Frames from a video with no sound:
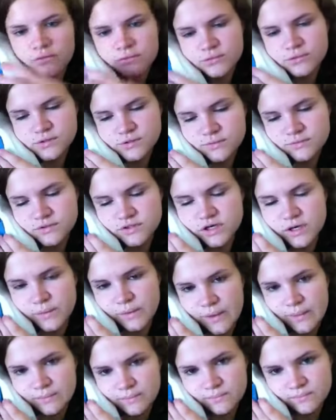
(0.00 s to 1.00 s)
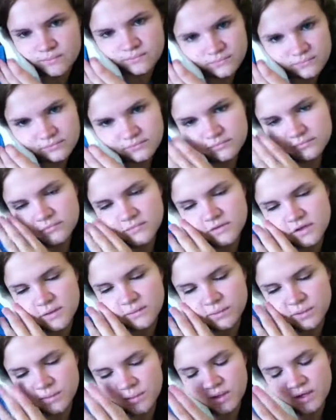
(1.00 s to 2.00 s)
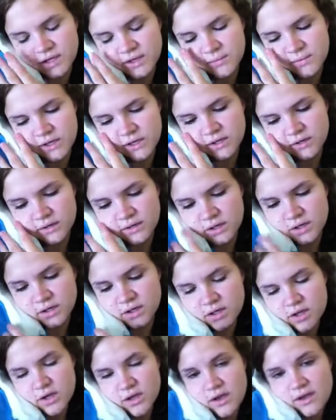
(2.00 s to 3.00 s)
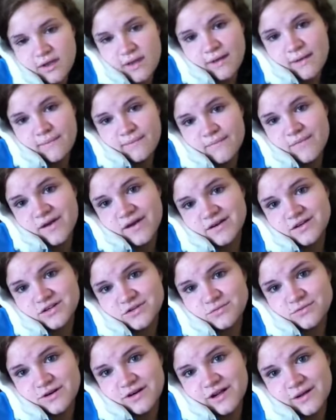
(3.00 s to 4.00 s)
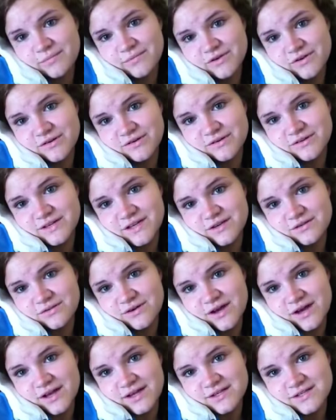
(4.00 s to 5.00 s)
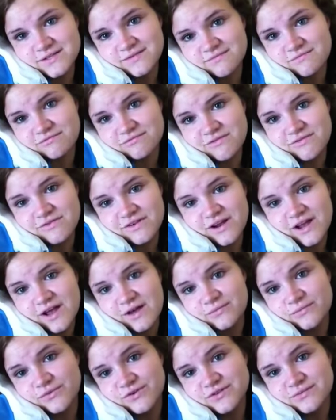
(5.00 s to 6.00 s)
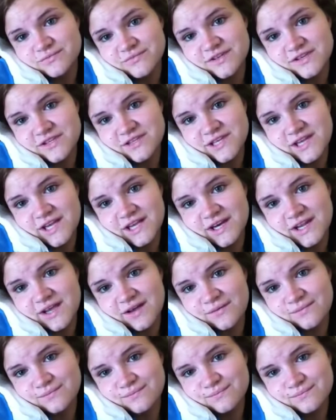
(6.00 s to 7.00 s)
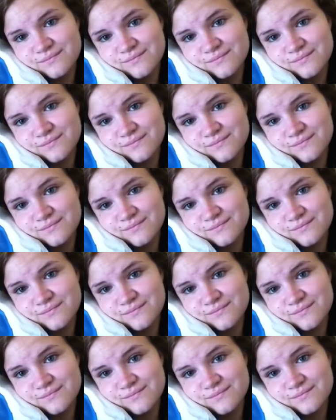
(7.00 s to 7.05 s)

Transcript: Oops, sorry mom. I'll put my head back on here. But just wanted to update you guys if you've ever gotten wisdom teeth taken out.